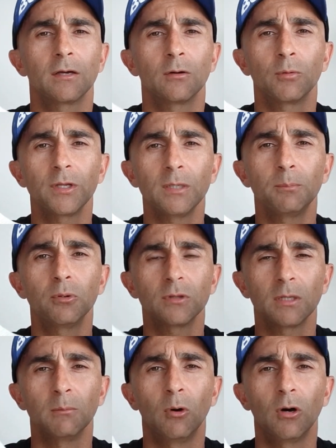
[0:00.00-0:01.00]
When you
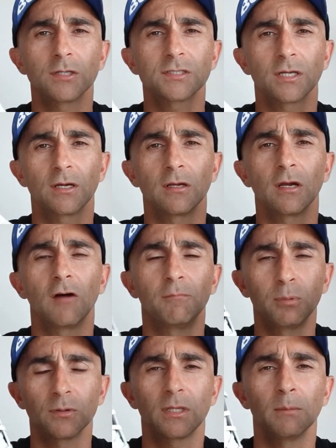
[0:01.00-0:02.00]
put them on, so
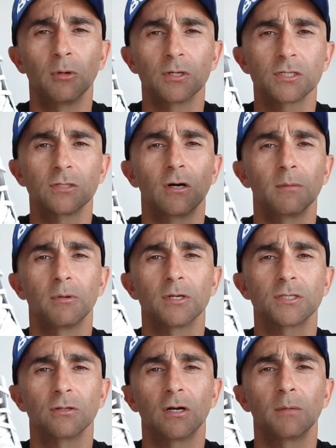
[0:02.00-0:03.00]
I've put them on side by
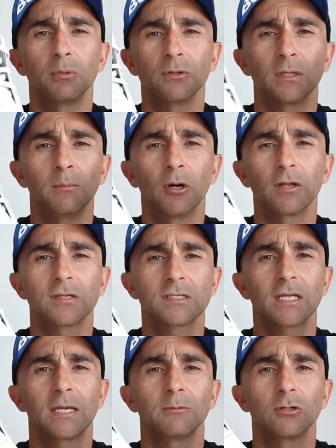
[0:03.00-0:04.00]
side and put them on at the
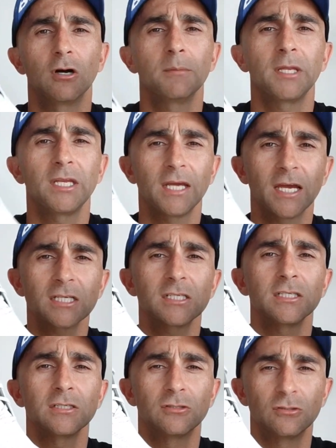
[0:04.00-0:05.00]
same time, and you
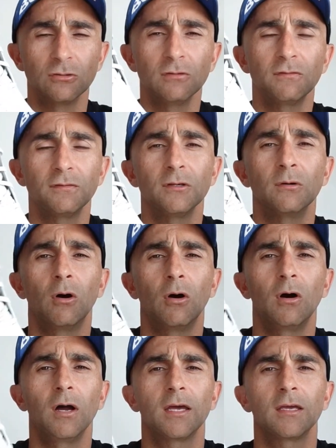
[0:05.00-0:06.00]
actually do feel
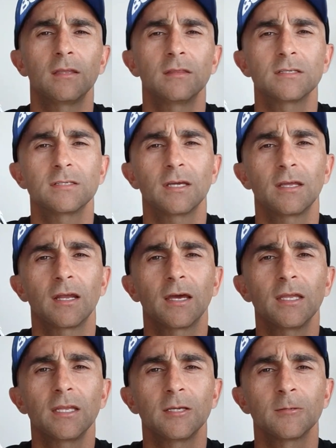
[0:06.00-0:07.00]
higher in the
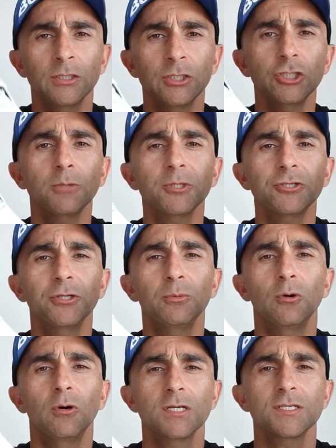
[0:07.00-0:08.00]
1080. Geometry
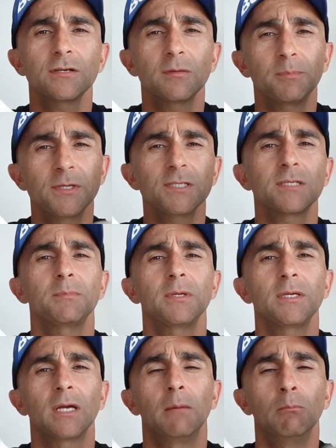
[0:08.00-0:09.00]
wise, there appears to
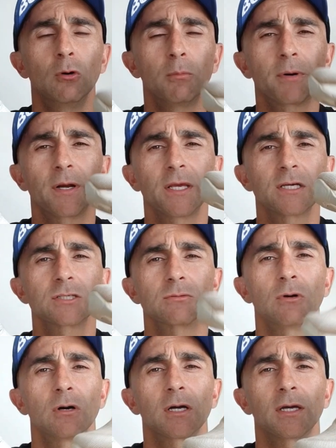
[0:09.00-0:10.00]
be a more pronounced
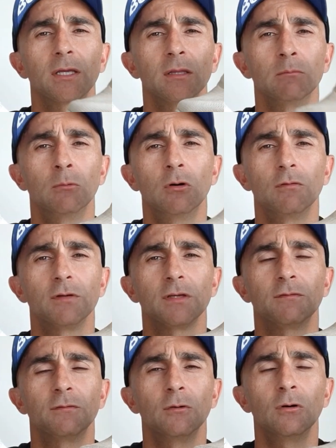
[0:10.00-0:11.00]
rocker in the More
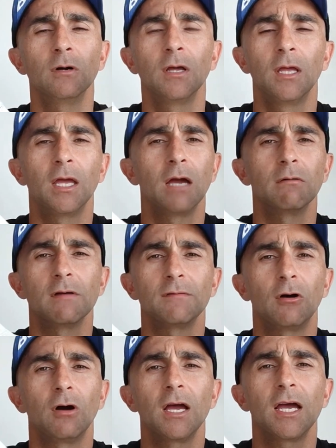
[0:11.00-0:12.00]
V4.
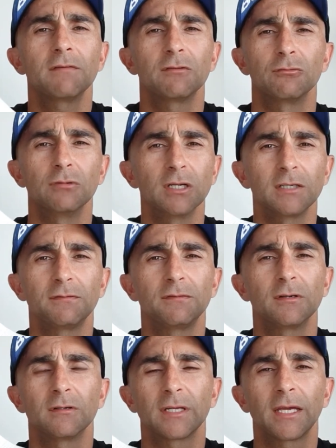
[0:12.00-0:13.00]
However, I haven't really
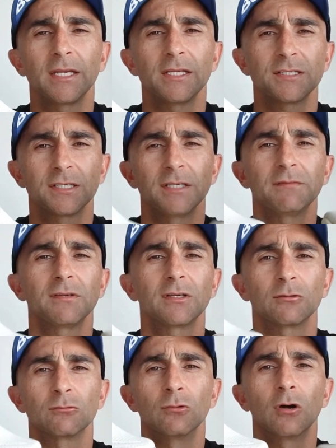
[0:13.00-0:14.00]
felt any
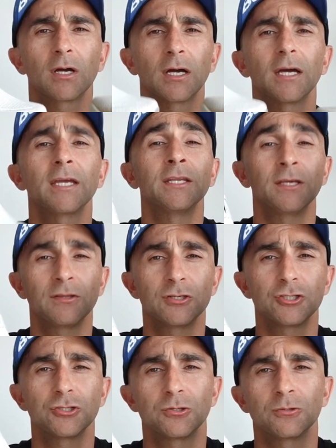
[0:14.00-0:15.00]
significant rocker
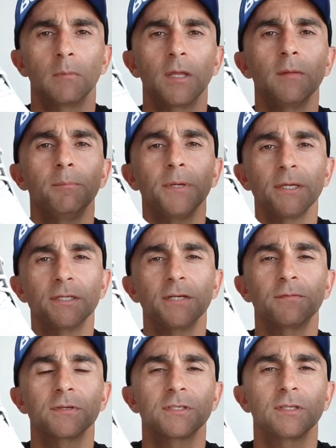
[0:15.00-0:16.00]
either shoe. But the big
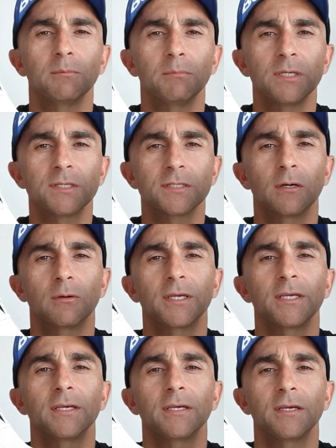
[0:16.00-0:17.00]
difference in the midsole
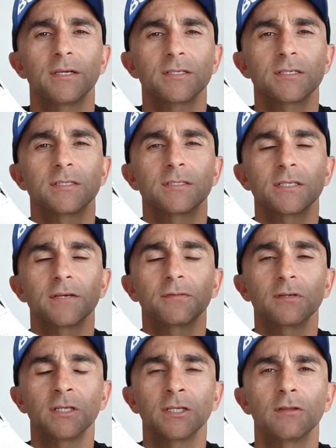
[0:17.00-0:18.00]
here is
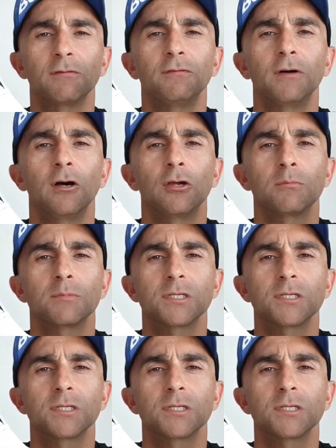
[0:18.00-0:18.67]
definitely the foam.